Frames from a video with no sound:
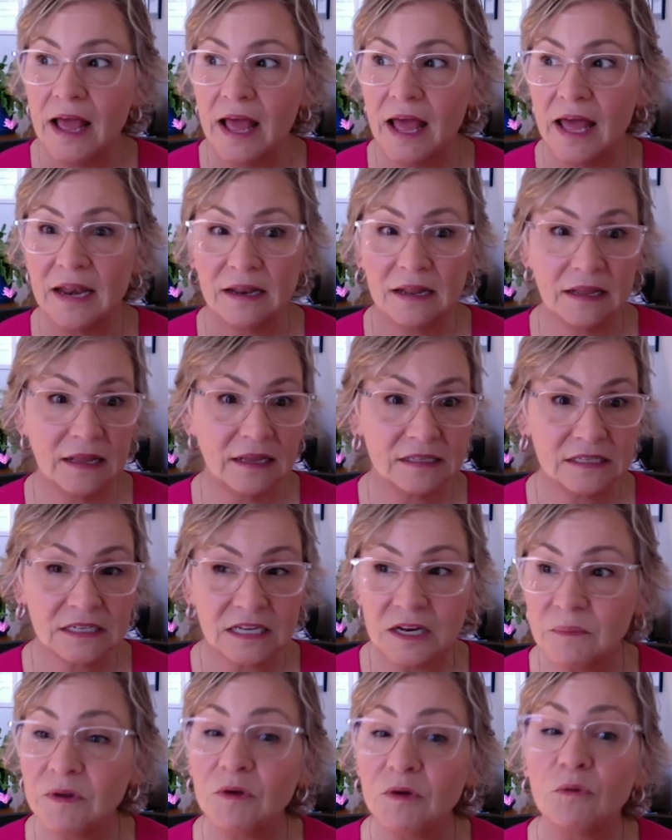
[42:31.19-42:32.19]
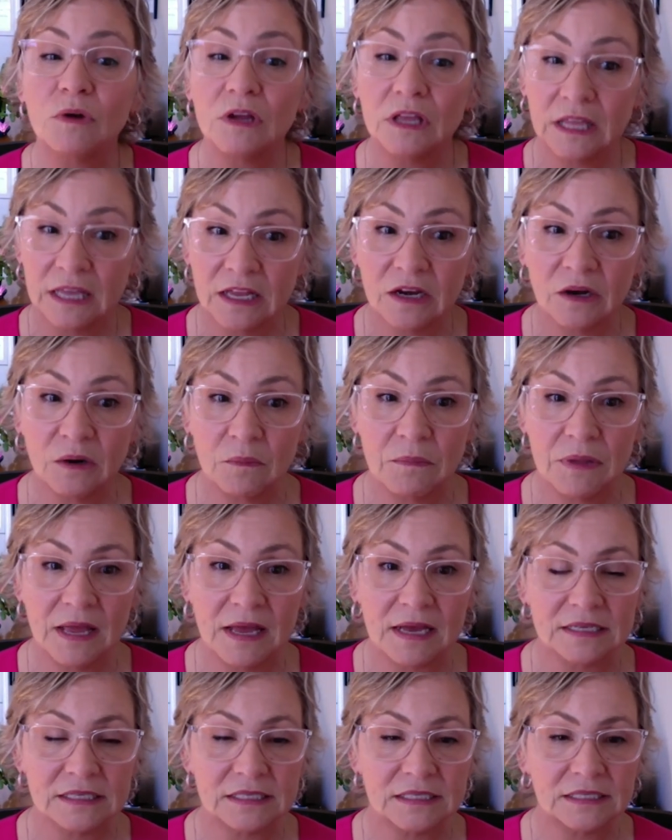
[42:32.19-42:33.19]
and it's going to be real hit or
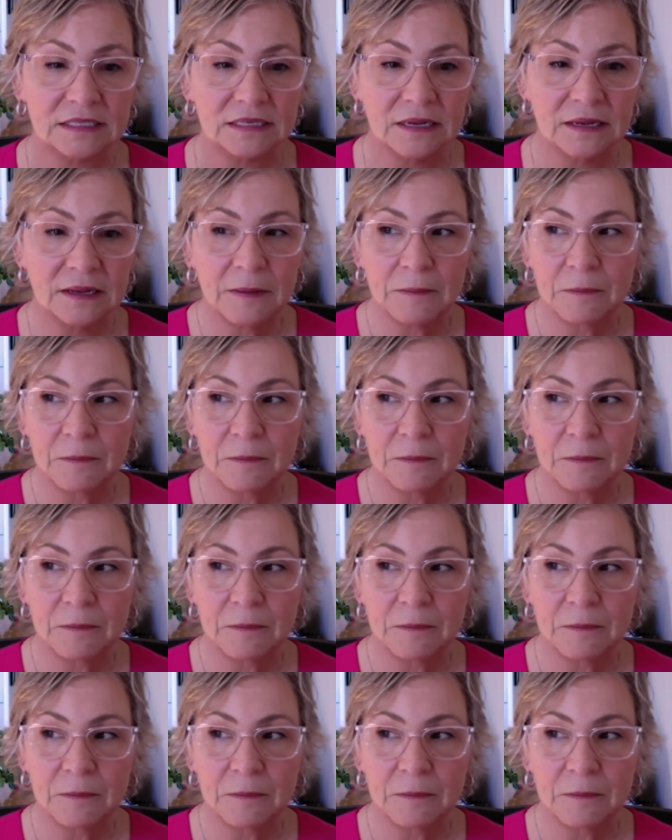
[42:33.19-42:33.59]
miss.